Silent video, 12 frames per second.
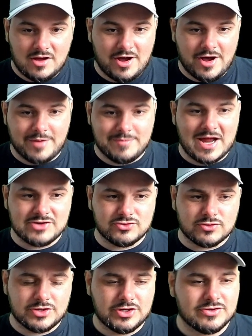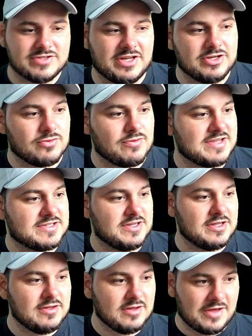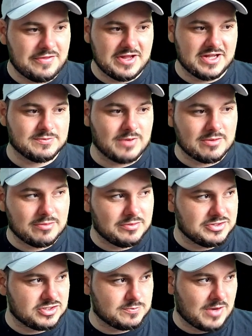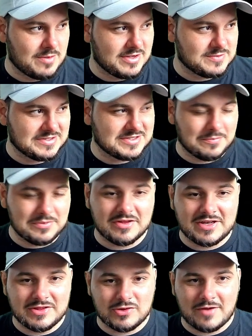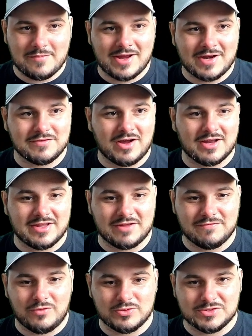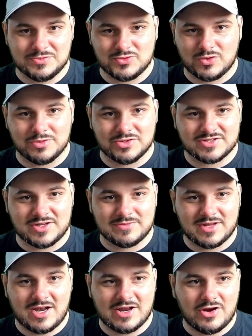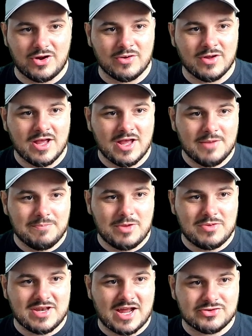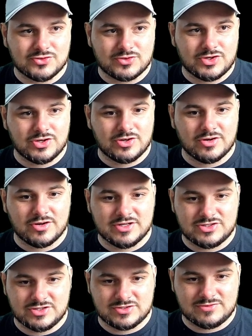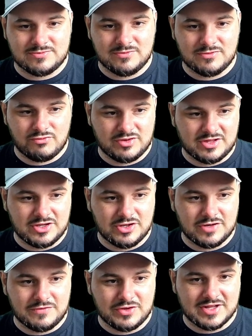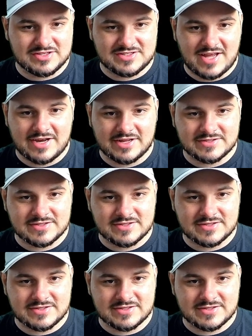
Natural Cure is interesting. I think it's probably just Palmot's best ability, though I might have gone like Volt Absorb or something. I don't know. Maybe Natural Cure is just really good if you get statused.